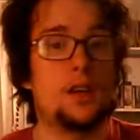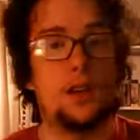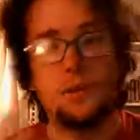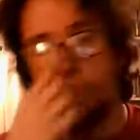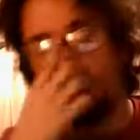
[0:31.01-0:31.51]

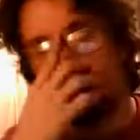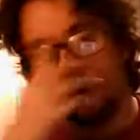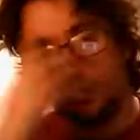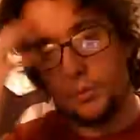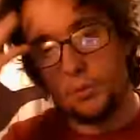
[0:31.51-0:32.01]
And
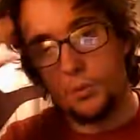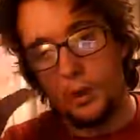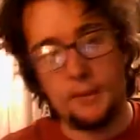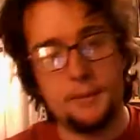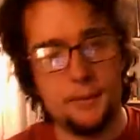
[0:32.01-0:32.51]

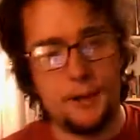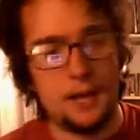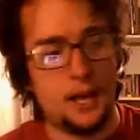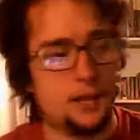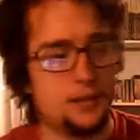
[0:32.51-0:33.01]
what I mean by
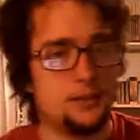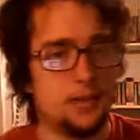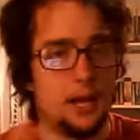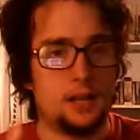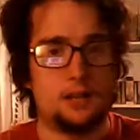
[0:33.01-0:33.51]
that is
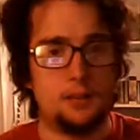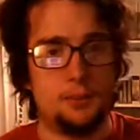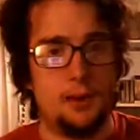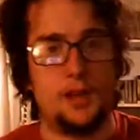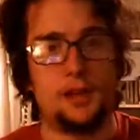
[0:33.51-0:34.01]
not just
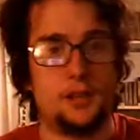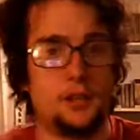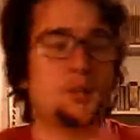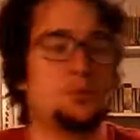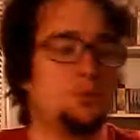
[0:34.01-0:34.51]
by
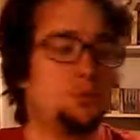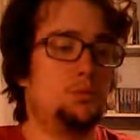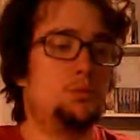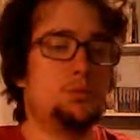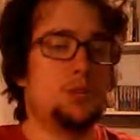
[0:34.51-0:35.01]
you
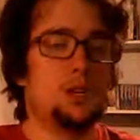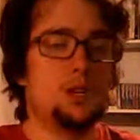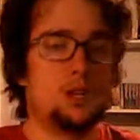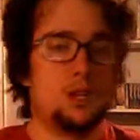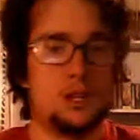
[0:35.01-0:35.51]

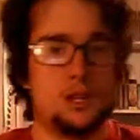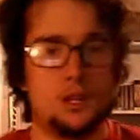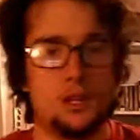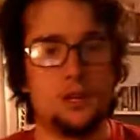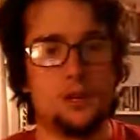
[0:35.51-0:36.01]

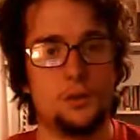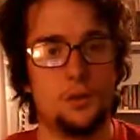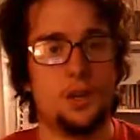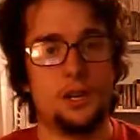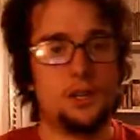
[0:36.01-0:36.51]
you do
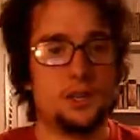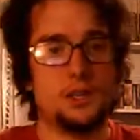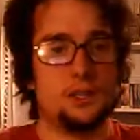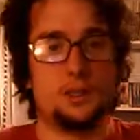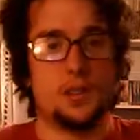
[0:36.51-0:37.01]
one and then
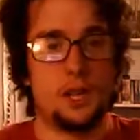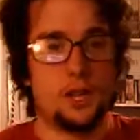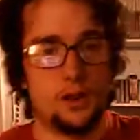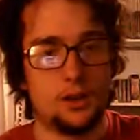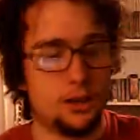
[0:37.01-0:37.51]
you do the other.